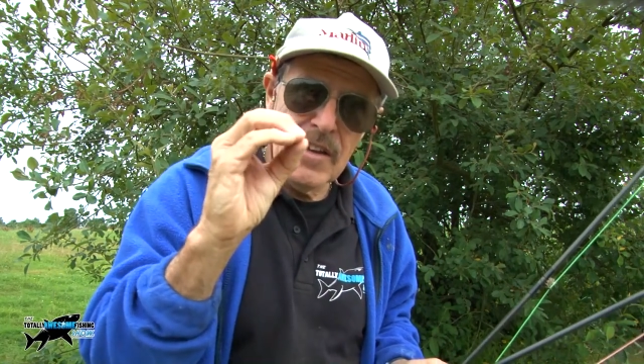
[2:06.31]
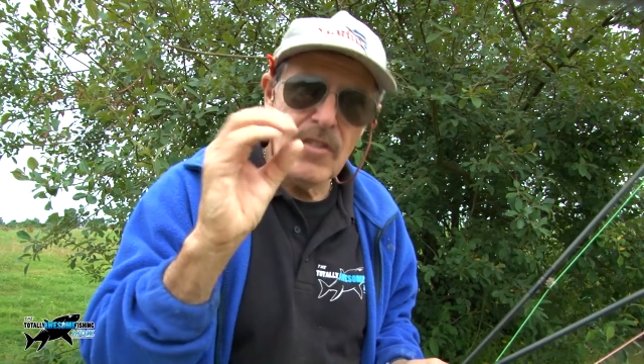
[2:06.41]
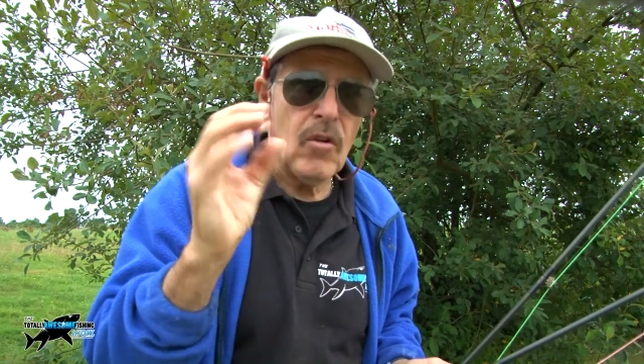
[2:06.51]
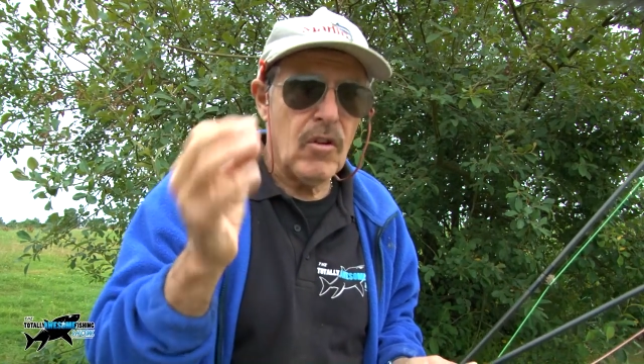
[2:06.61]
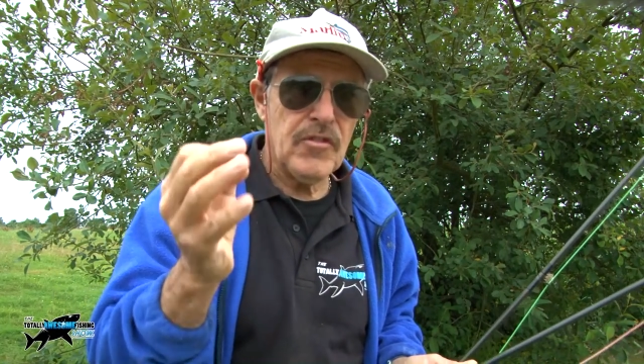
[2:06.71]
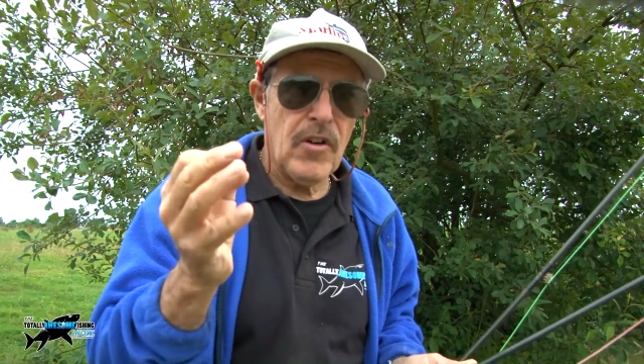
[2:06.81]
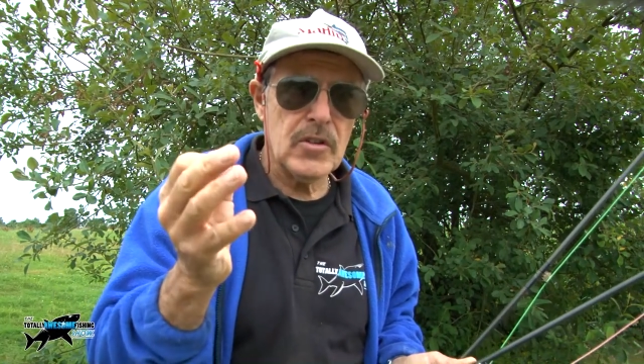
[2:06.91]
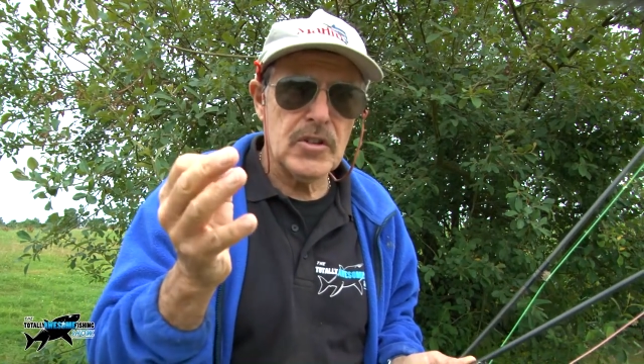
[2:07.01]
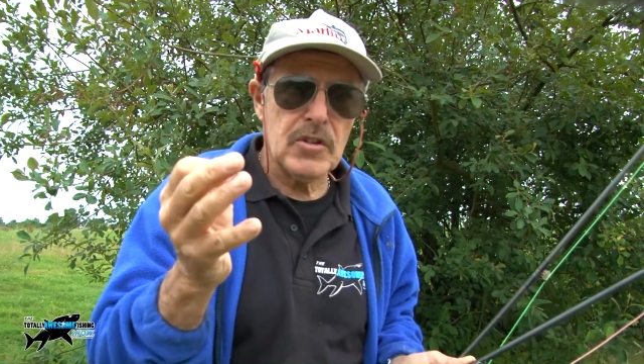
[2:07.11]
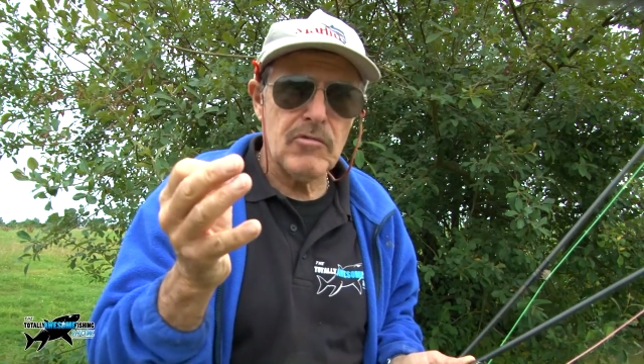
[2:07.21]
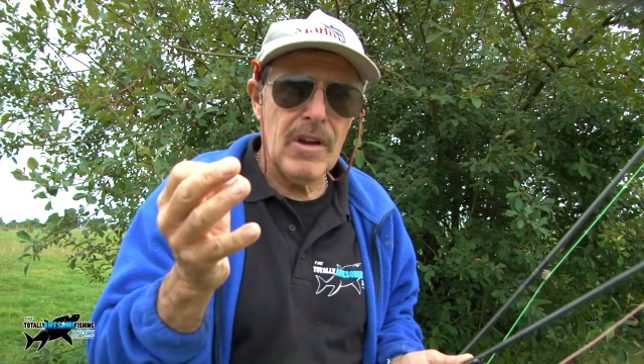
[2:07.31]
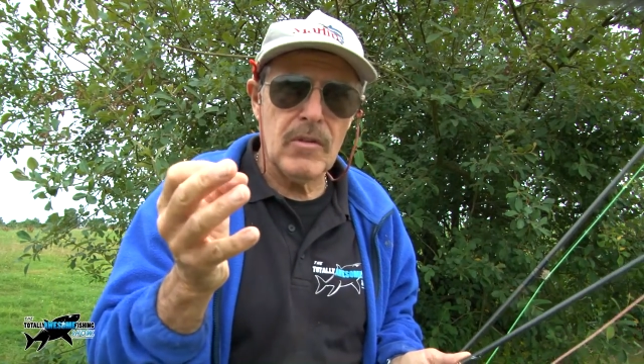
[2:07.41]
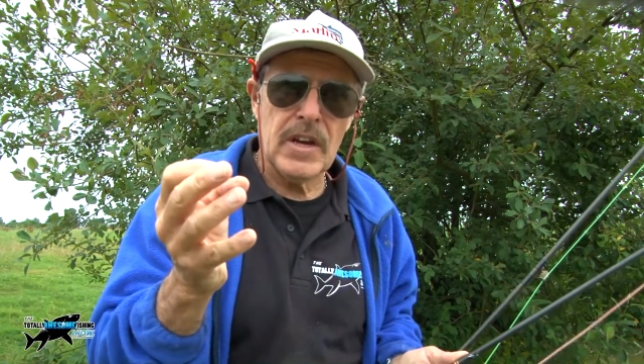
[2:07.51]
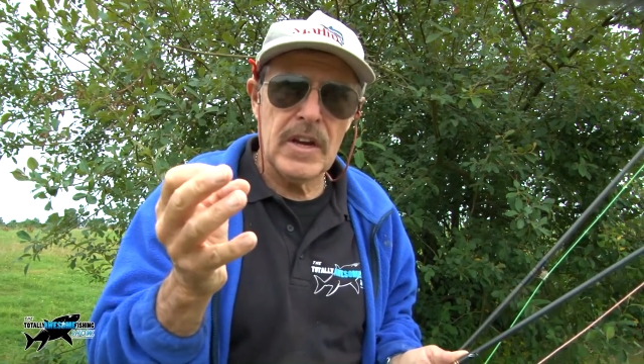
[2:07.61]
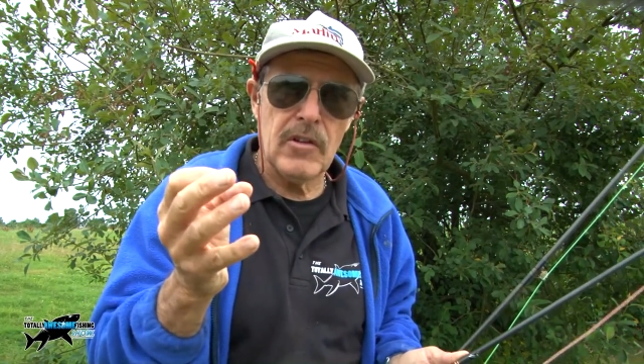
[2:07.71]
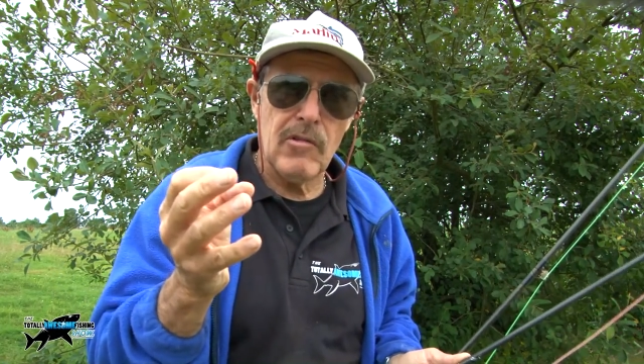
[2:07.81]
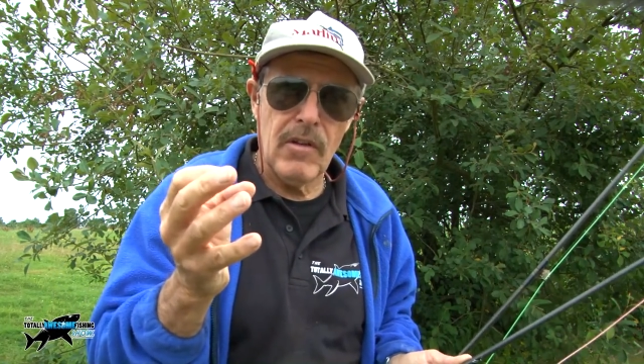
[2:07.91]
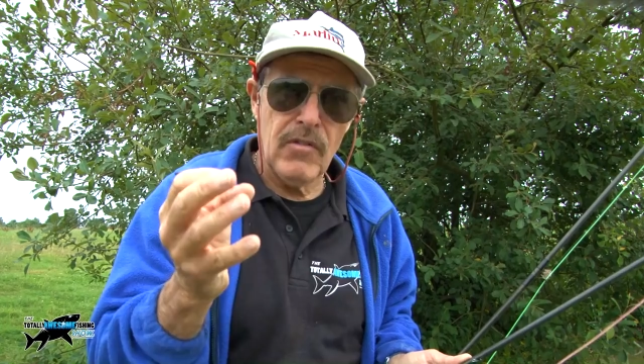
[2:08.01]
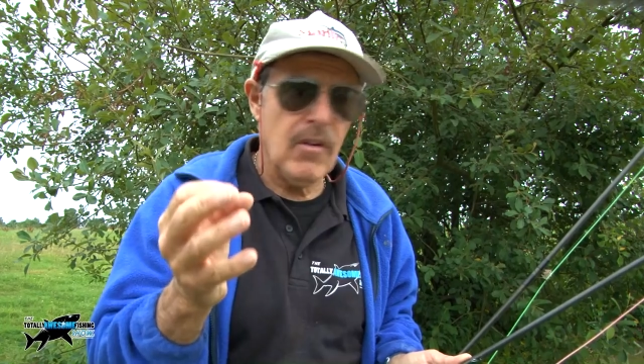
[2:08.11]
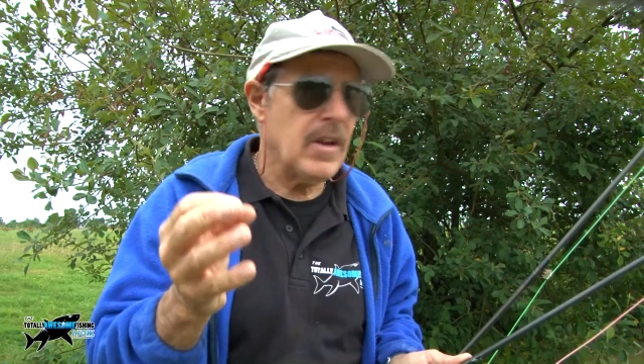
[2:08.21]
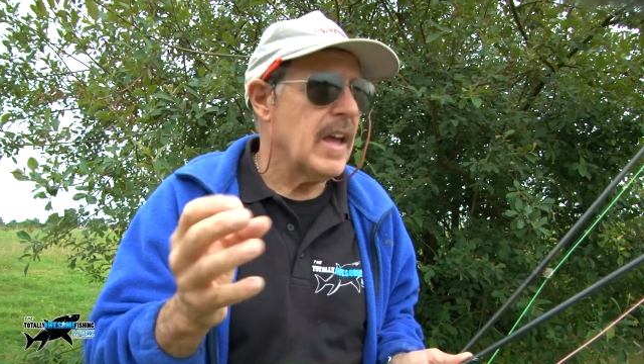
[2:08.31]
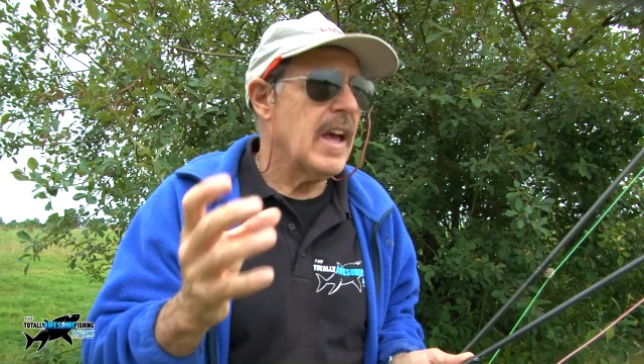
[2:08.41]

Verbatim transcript: not as fast as a trout taking a dry fly.